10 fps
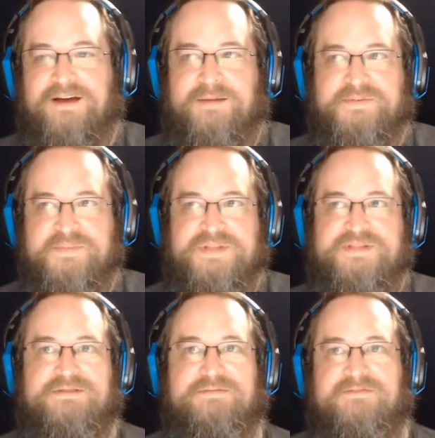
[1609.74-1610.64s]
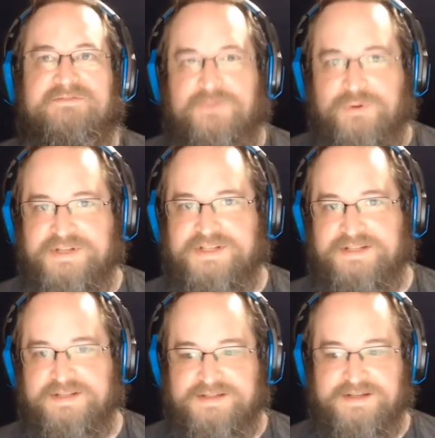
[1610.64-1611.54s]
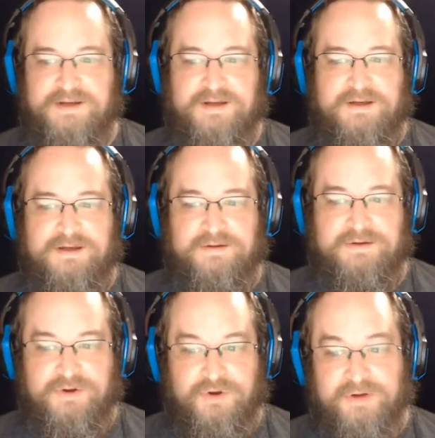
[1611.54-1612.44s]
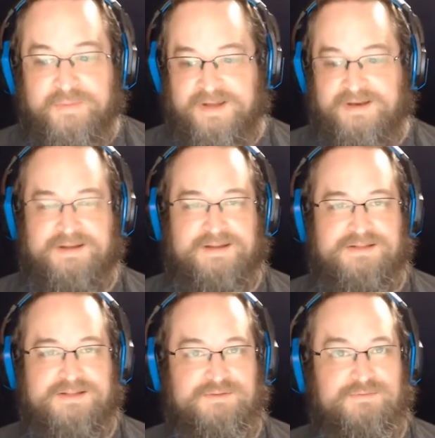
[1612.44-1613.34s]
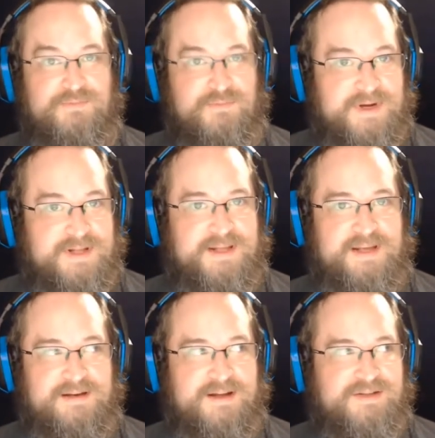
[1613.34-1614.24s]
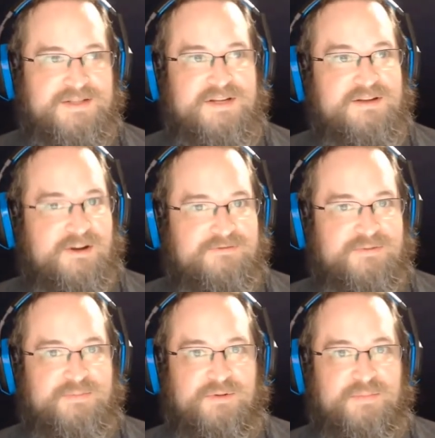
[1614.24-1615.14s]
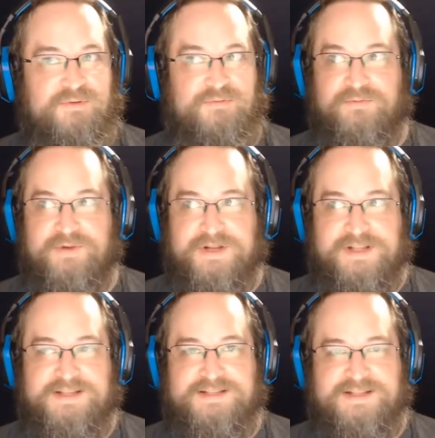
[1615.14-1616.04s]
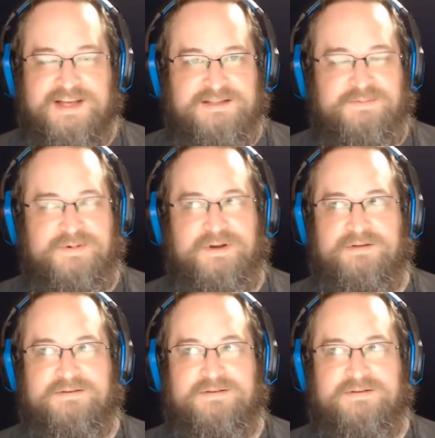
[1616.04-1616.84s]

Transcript: optimism forces Norman into really not just uncomfortable but really desperate yeah.